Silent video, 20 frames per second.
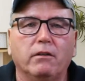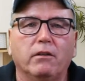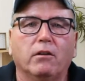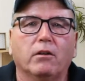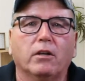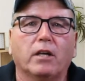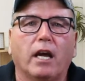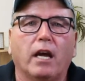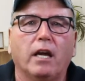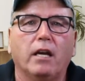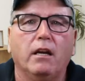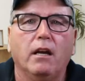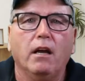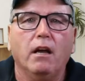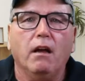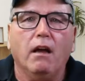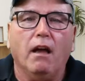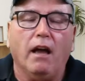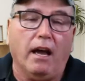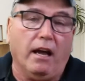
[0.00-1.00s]
Okay,
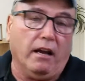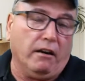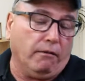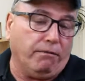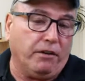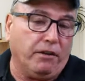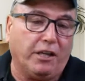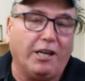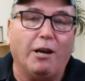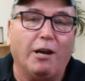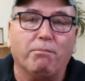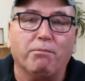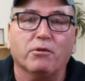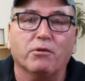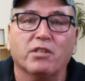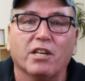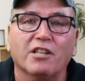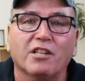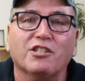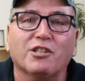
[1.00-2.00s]
and if you keep your
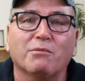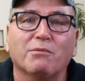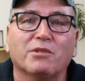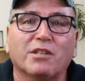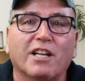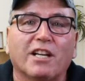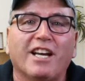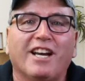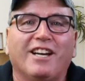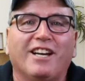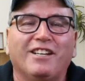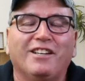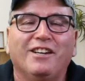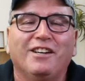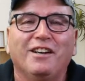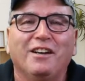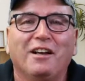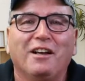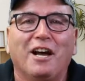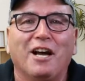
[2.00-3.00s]
systems clean,
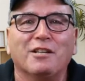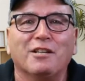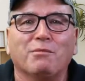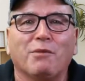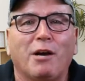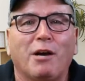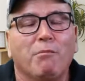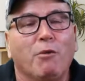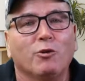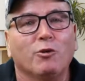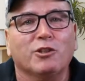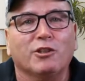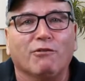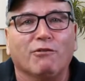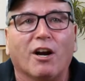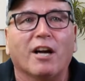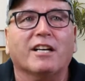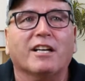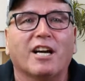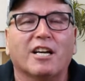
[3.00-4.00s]
that's why most of
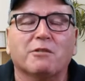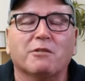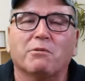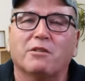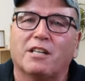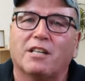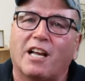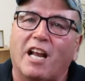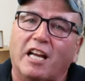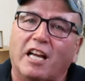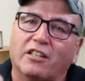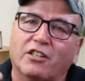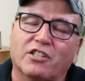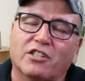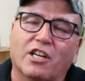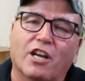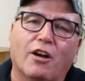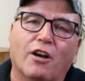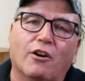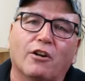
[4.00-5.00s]
our customers, they like to
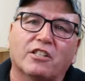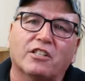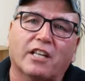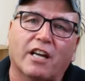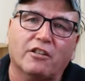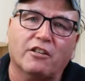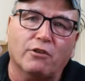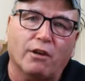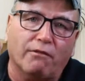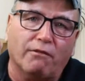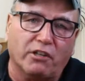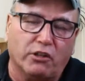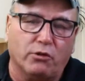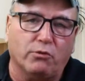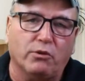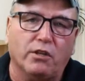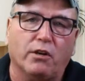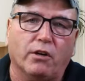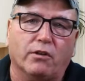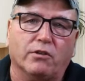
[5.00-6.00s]
stay on our schedule every 2
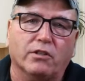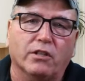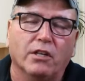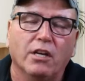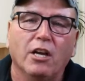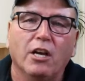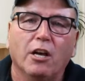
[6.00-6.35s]
years,